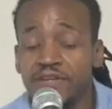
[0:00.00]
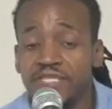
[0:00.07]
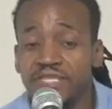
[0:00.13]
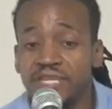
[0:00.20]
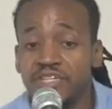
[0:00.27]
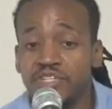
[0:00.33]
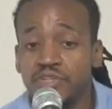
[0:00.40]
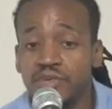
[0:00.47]

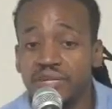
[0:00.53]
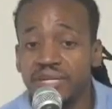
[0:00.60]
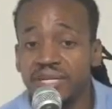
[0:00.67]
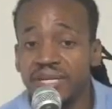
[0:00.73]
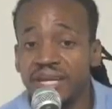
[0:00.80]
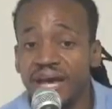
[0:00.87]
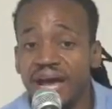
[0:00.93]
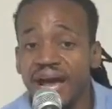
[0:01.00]

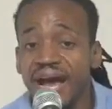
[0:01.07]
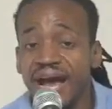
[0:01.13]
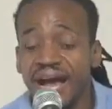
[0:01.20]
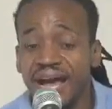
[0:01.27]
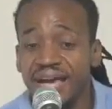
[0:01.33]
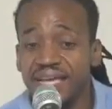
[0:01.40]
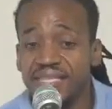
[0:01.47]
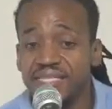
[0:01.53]
century
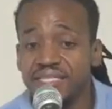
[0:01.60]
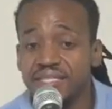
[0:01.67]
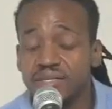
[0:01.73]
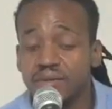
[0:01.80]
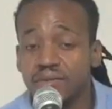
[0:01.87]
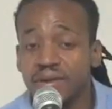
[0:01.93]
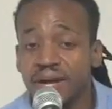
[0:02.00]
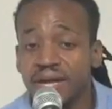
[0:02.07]
eyes,
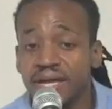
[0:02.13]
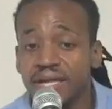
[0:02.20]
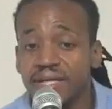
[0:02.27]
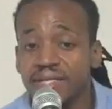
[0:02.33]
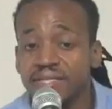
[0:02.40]
right?